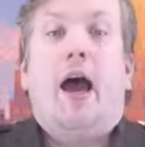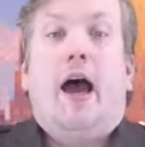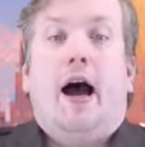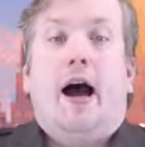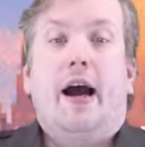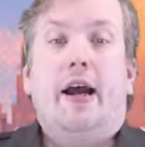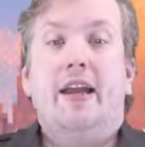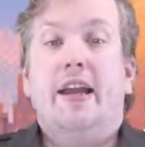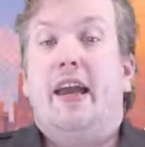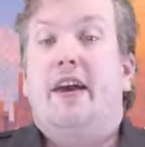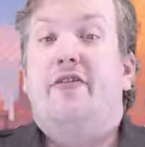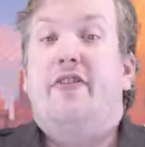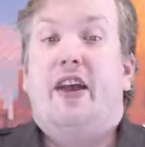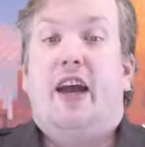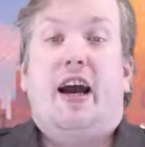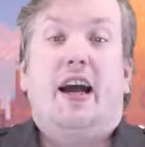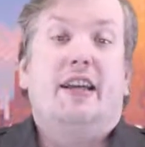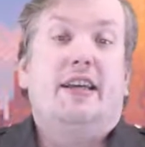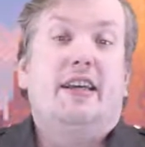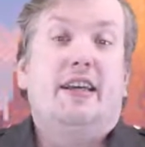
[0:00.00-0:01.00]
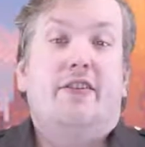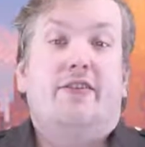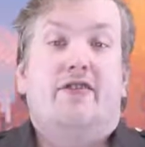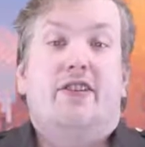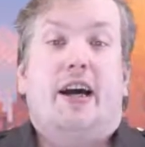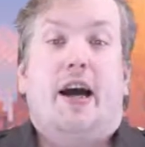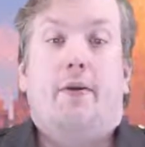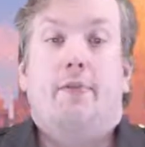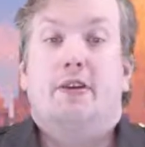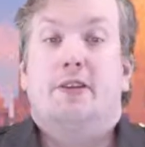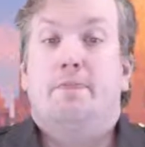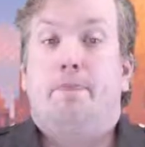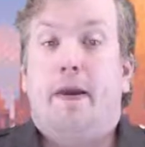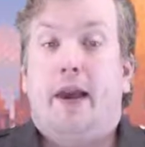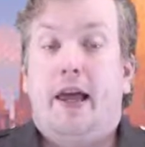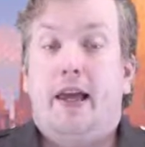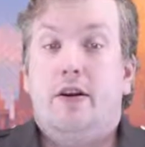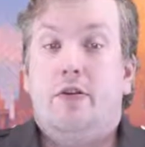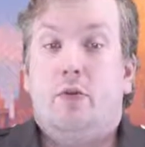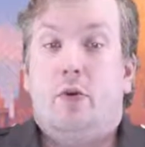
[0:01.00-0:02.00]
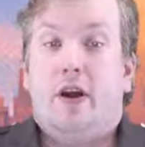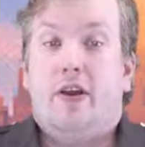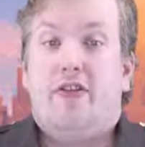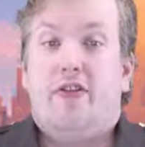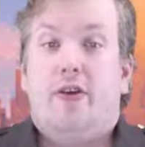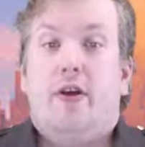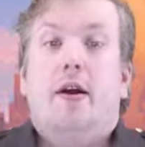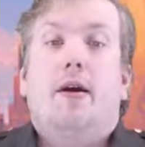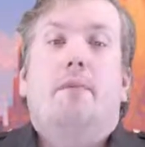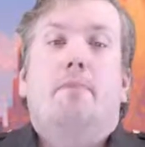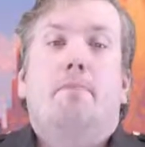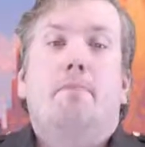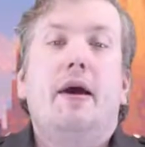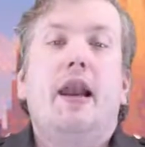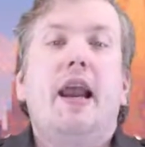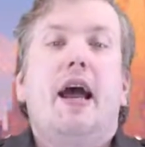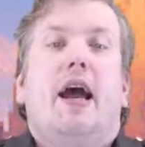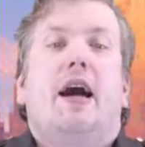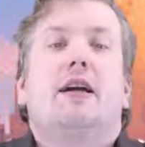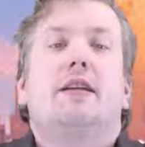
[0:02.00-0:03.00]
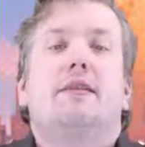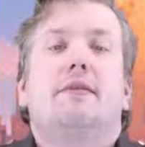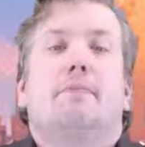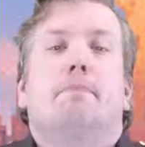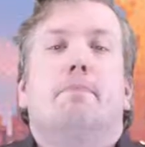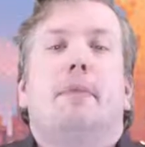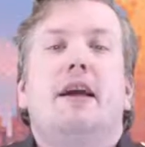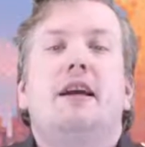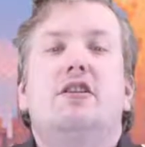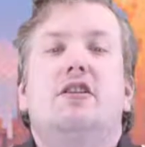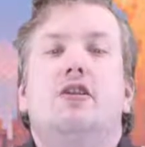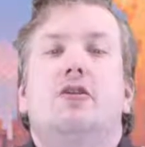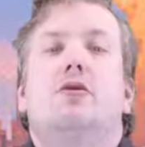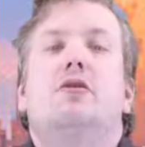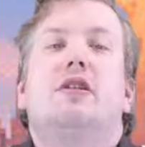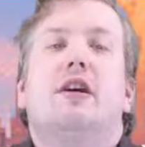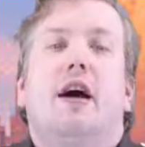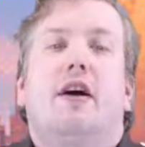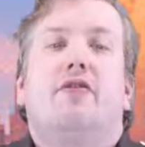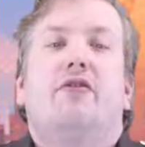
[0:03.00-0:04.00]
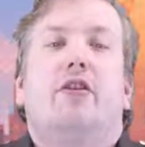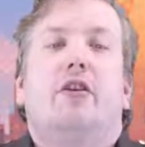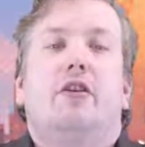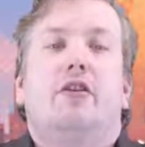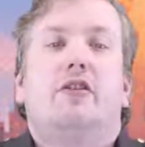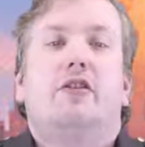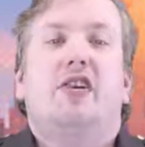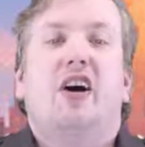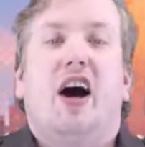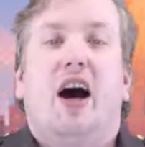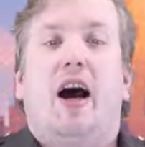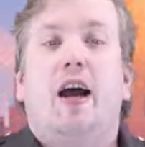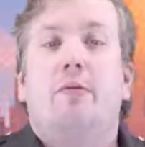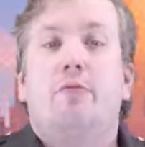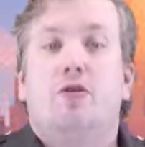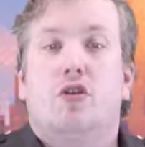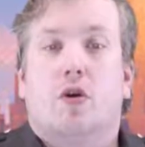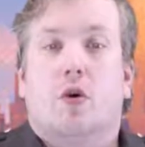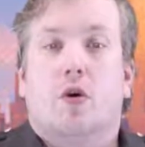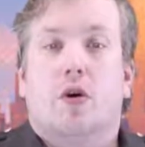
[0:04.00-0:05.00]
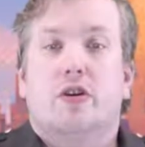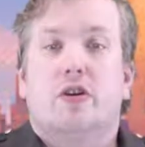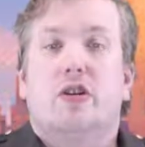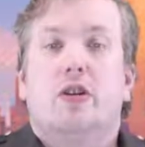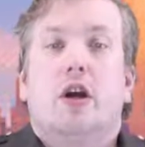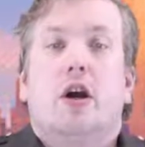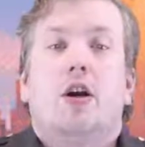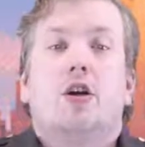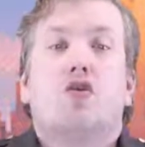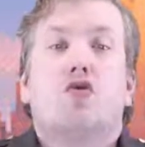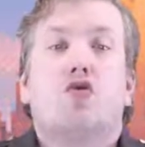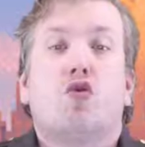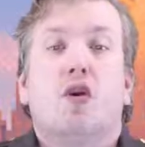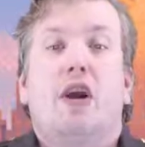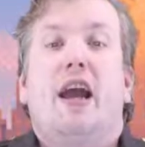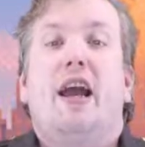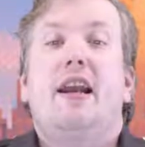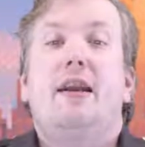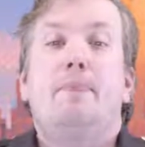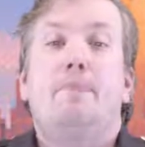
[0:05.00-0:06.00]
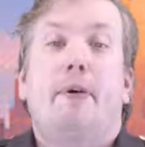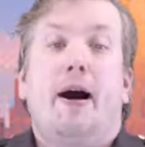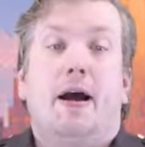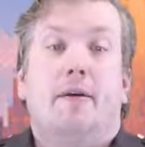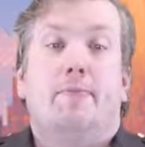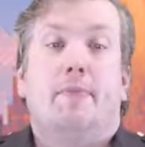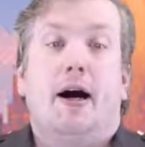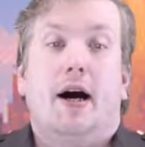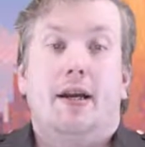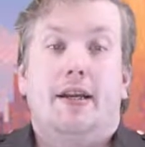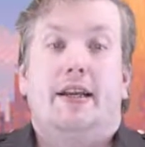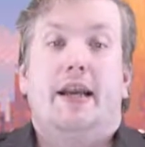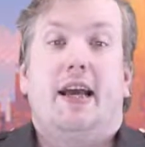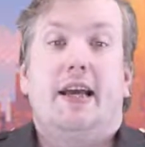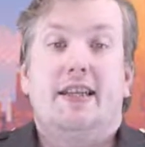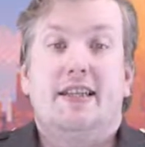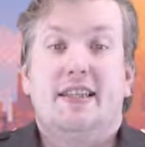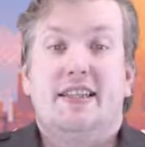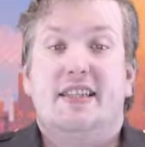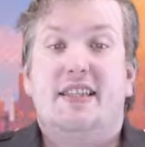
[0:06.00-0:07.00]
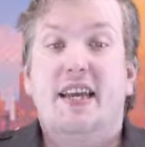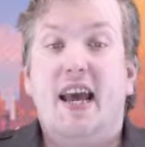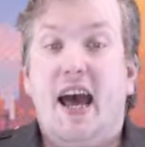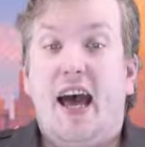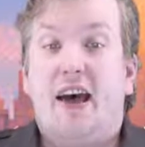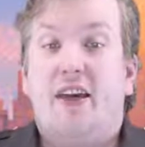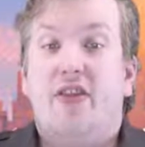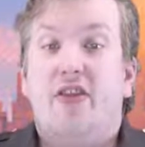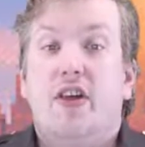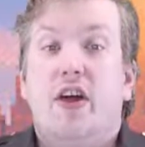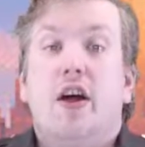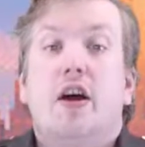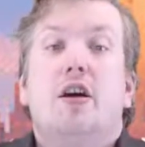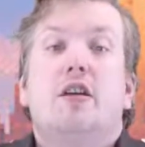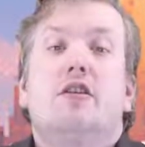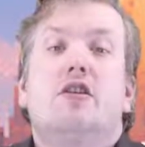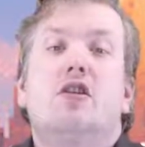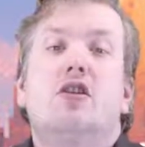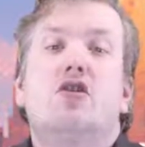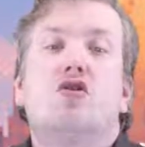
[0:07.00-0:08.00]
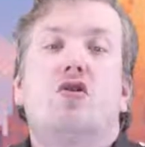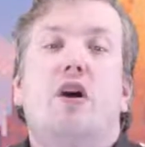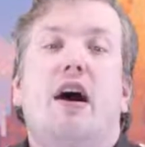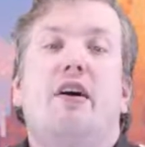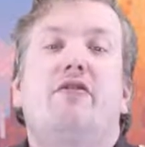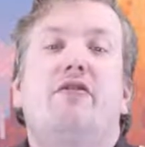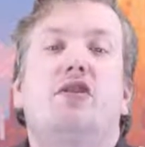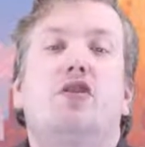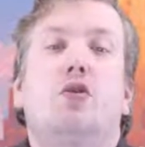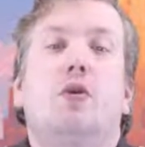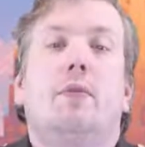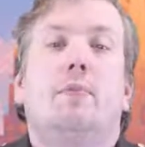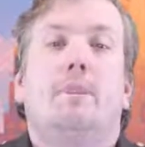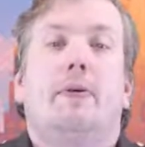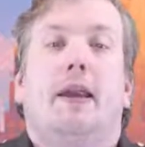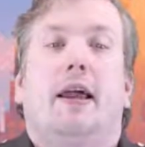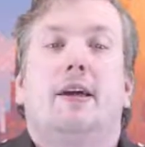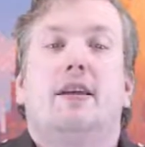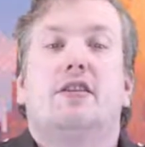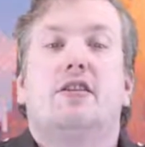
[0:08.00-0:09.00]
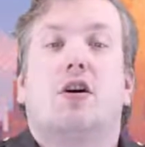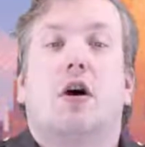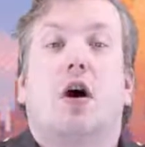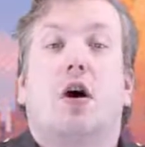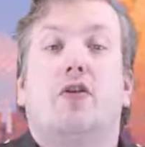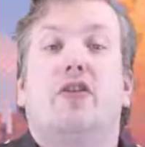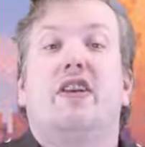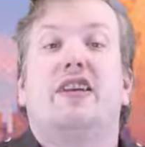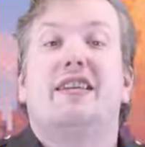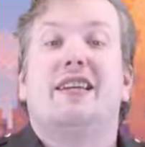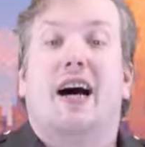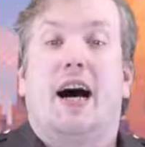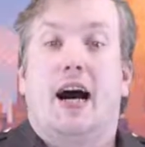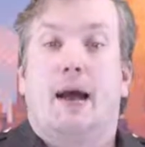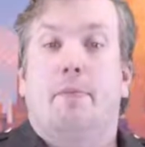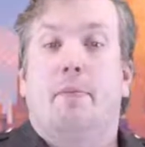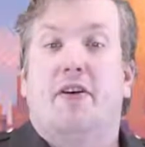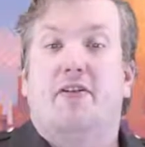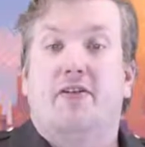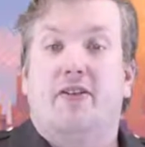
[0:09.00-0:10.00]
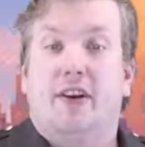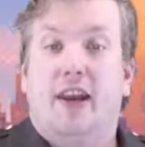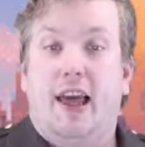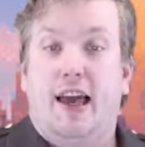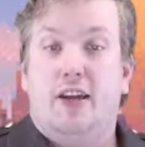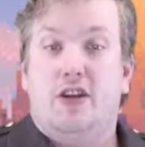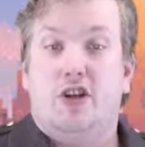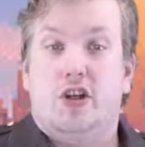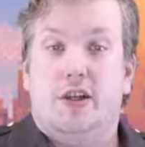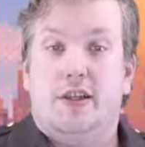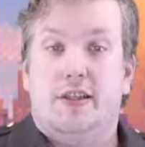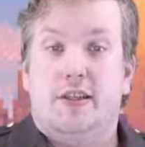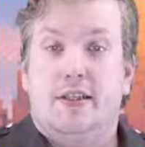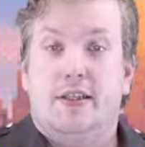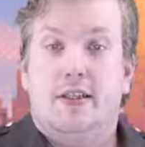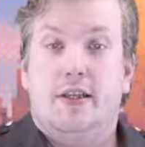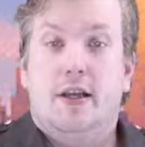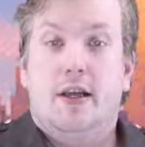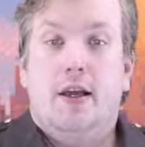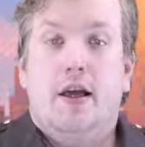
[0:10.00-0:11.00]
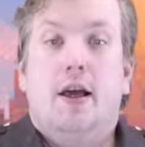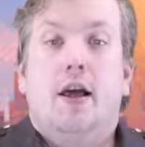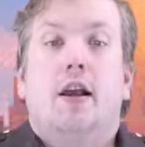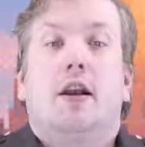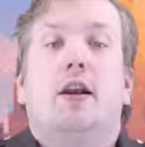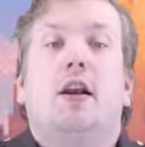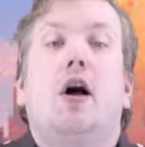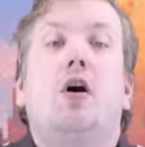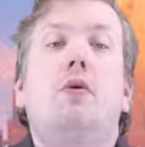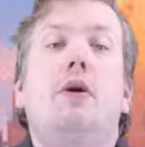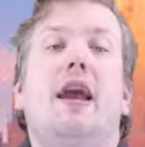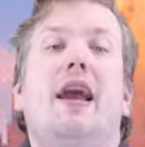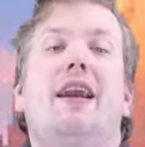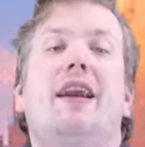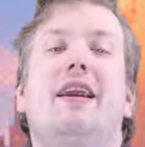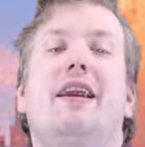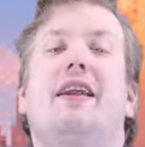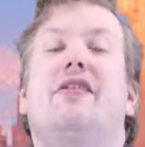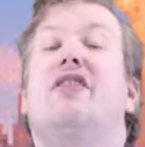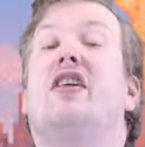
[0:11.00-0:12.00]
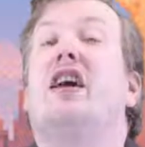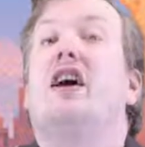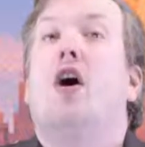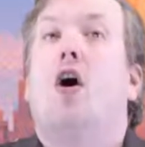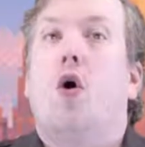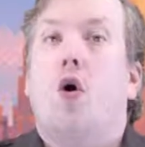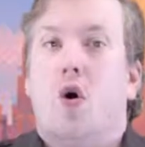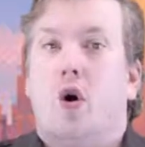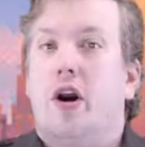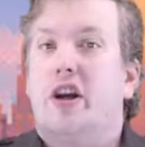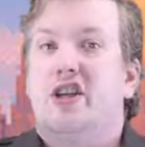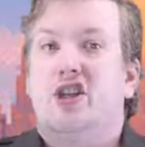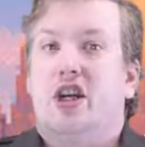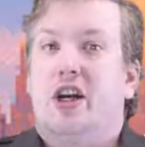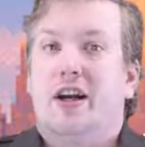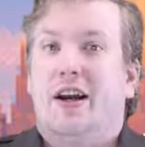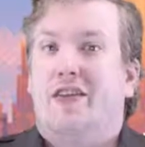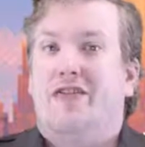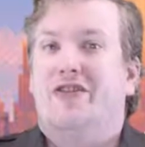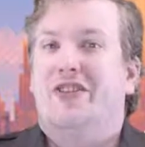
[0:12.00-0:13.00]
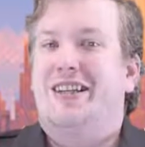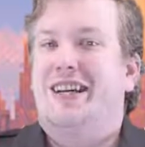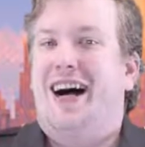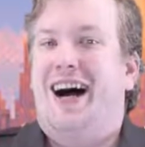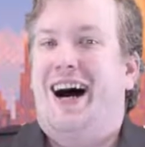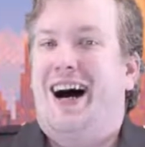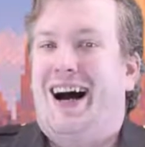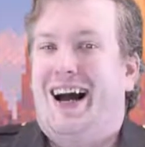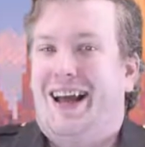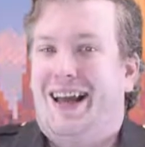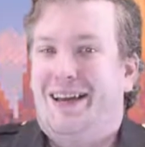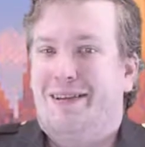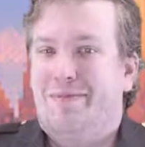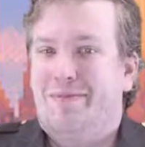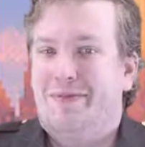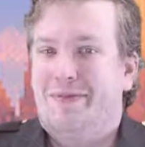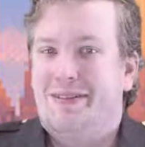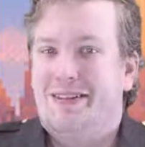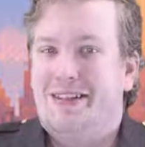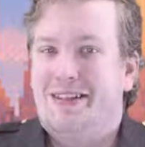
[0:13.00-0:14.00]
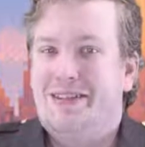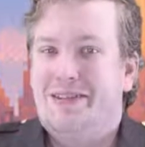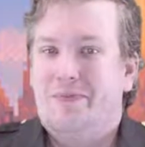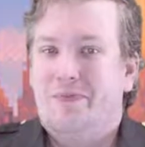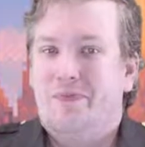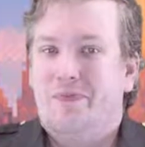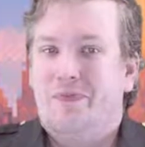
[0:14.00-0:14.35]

Again, the idea of time is played with. Minax makes use of the time doors created by Mondain's death to travel to a place called the Time of Legends, located at the origin of times.